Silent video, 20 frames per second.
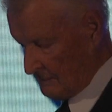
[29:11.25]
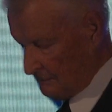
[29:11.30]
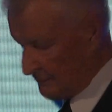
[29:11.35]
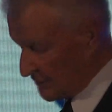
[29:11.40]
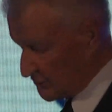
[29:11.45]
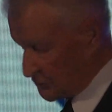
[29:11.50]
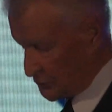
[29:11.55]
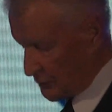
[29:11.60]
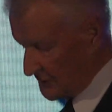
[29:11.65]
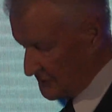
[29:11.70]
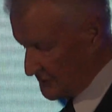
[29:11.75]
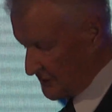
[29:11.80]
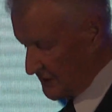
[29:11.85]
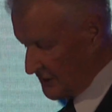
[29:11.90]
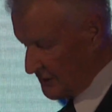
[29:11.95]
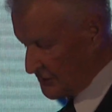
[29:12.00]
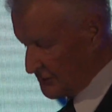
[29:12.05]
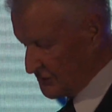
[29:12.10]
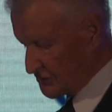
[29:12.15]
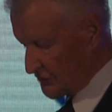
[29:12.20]
But 20
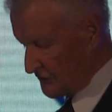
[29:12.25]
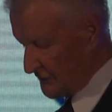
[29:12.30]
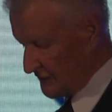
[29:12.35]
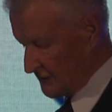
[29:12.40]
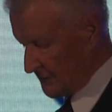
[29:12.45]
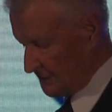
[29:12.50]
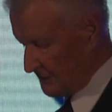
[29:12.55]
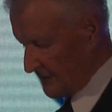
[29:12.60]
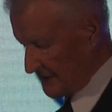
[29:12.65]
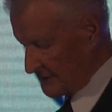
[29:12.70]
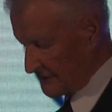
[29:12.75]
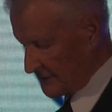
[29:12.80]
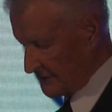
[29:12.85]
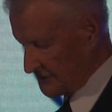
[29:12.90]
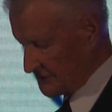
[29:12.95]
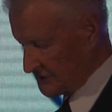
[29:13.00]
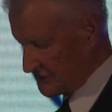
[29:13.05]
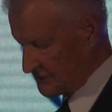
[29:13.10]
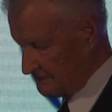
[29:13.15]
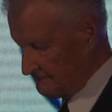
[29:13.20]
years of
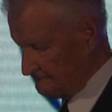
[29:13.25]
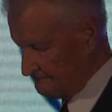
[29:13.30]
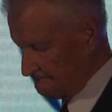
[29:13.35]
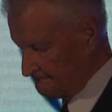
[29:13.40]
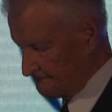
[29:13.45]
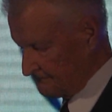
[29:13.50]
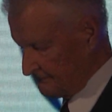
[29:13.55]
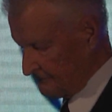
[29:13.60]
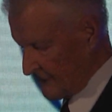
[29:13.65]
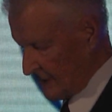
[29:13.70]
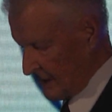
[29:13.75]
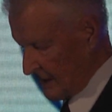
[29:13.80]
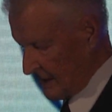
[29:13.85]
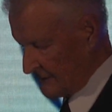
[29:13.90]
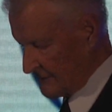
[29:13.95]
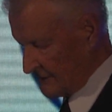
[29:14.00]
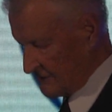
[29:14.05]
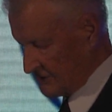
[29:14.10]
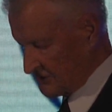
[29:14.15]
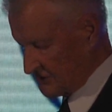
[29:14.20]
independence
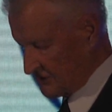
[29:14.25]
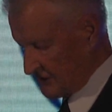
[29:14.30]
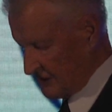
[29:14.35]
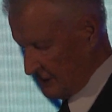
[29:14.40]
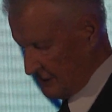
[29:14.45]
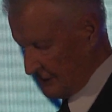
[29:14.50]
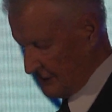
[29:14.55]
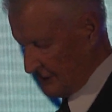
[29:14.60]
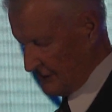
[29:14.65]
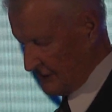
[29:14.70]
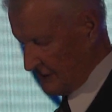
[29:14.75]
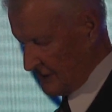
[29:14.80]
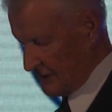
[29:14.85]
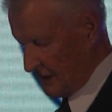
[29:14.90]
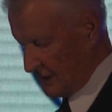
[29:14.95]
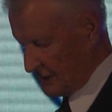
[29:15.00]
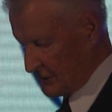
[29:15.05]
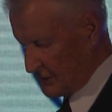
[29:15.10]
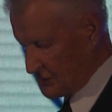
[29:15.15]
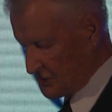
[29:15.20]
have instilled in the
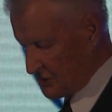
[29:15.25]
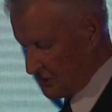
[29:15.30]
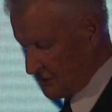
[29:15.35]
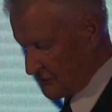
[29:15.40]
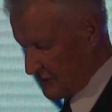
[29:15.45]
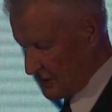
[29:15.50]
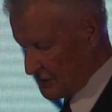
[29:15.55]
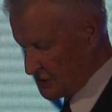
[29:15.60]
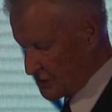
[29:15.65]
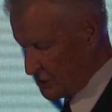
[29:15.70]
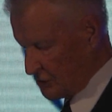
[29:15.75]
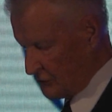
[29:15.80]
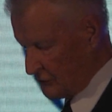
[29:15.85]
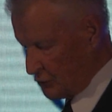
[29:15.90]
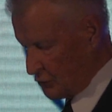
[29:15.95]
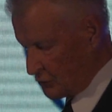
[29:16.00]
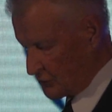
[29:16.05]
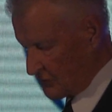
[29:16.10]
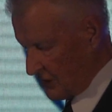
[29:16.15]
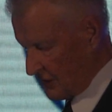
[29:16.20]
younger generation of
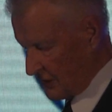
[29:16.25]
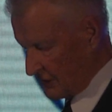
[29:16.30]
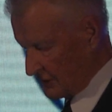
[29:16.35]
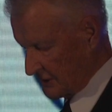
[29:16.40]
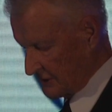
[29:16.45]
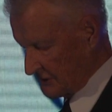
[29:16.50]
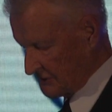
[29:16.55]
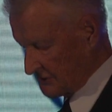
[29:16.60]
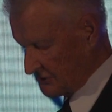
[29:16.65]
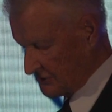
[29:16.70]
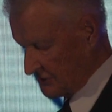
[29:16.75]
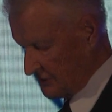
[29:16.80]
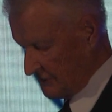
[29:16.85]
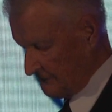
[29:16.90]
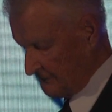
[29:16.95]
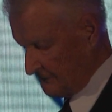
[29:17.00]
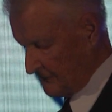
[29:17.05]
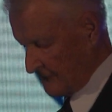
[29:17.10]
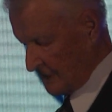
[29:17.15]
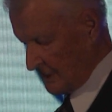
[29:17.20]

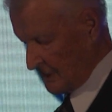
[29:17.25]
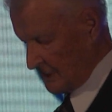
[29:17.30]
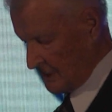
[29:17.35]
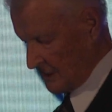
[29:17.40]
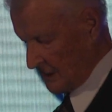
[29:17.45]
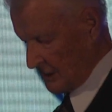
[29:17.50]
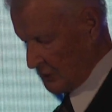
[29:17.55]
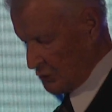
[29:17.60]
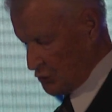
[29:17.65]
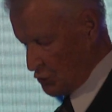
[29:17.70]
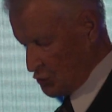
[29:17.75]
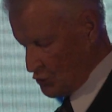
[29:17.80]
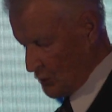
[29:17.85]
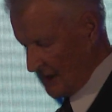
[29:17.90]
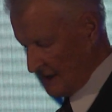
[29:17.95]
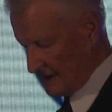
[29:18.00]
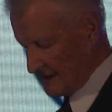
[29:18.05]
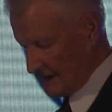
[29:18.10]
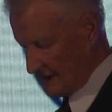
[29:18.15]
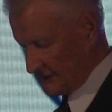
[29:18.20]
Ukrainians a
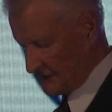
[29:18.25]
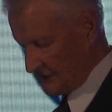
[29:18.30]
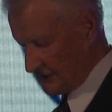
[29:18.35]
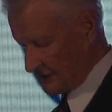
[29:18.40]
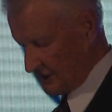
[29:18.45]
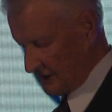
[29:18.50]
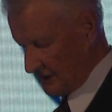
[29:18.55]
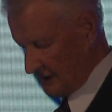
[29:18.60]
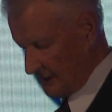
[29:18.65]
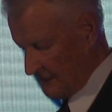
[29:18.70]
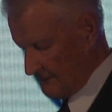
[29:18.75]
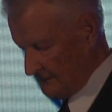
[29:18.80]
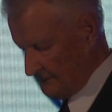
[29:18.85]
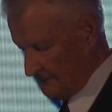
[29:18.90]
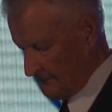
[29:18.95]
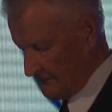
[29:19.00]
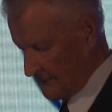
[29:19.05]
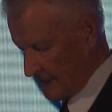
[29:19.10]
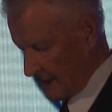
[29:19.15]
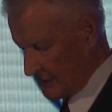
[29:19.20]
new identity
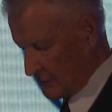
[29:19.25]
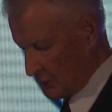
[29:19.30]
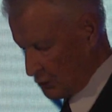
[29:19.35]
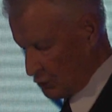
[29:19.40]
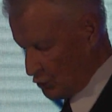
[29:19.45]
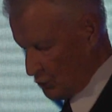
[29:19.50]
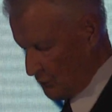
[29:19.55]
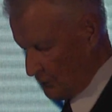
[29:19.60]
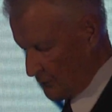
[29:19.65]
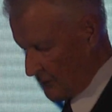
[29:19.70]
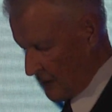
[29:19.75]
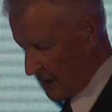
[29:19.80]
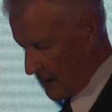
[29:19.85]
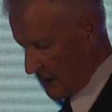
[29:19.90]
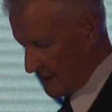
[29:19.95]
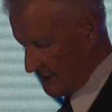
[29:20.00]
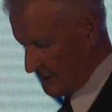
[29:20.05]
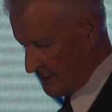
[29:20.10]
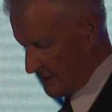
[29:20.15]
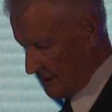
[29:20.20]
and new
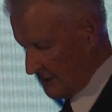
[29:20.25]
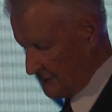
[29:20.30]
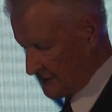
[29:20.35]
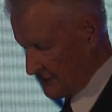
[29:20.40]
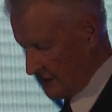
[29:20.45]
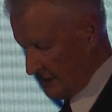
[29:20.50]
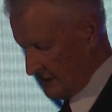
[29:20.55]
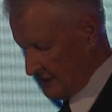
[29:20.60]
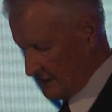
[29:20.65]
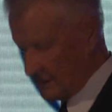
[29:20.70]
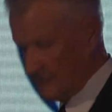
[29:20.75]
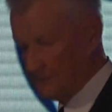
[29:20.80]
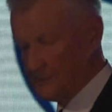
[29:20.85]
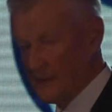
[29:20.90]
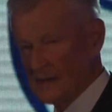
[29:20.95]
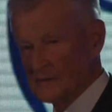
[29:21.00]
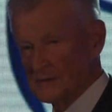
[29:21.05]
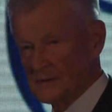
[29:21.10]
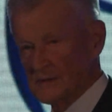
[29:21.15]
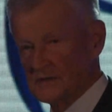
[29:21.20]
pride in their
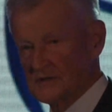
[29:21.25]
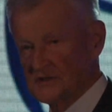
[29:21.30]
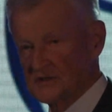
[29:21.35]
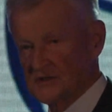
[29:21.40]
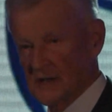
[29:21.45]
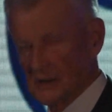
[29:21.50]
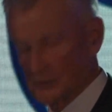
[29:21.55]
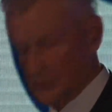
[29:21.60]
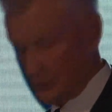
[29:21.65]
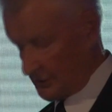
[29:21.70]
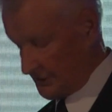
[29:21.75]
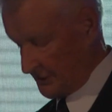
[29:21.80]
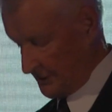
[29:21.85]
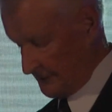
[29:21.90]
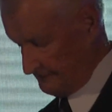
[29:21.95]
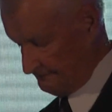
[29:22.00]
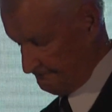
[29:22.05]
independent statehood.